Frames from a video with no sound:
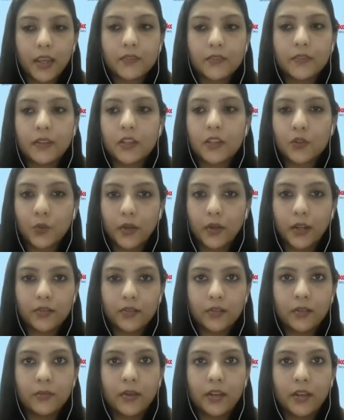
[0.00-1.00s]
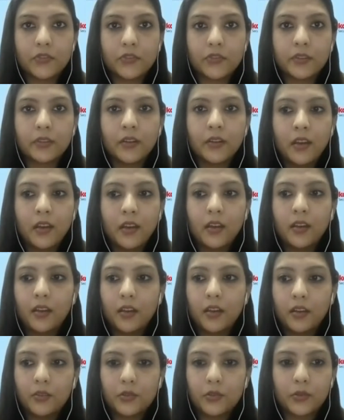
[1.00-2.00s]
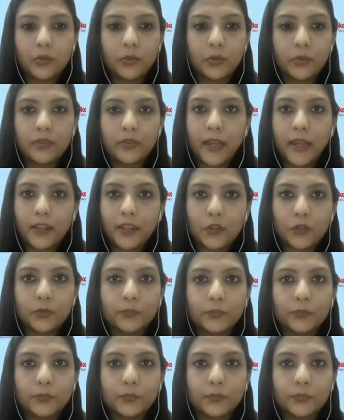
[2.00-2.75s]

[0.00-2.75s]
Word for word: well as collateral margin. So thank you.